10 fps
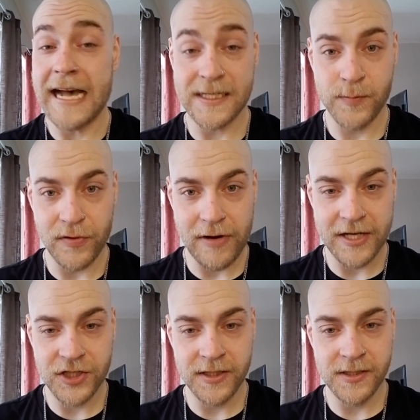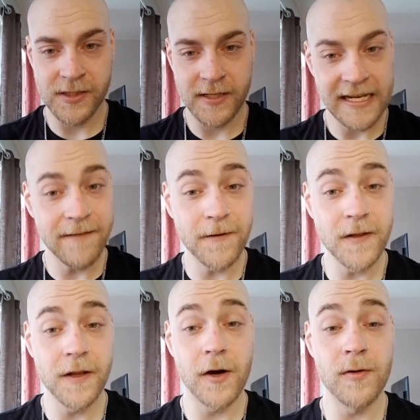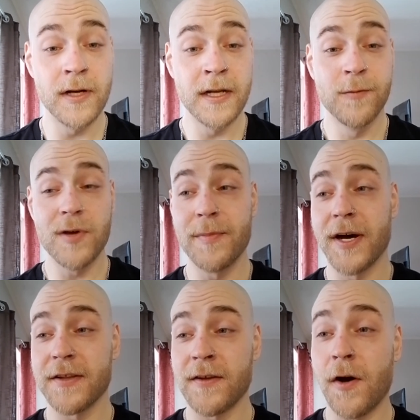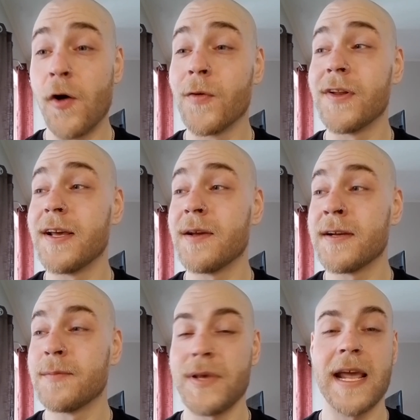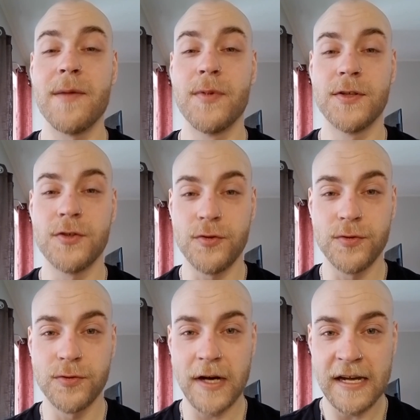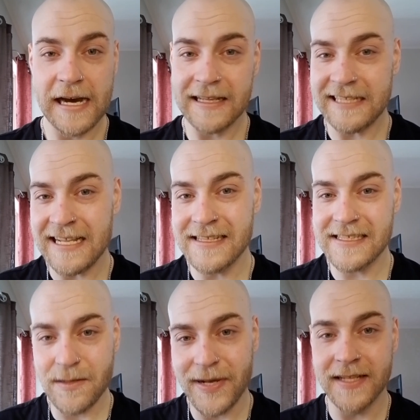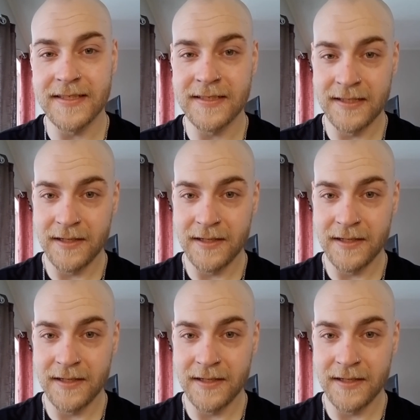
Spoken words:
aspirations, even though we might only be able to do a teensy bit,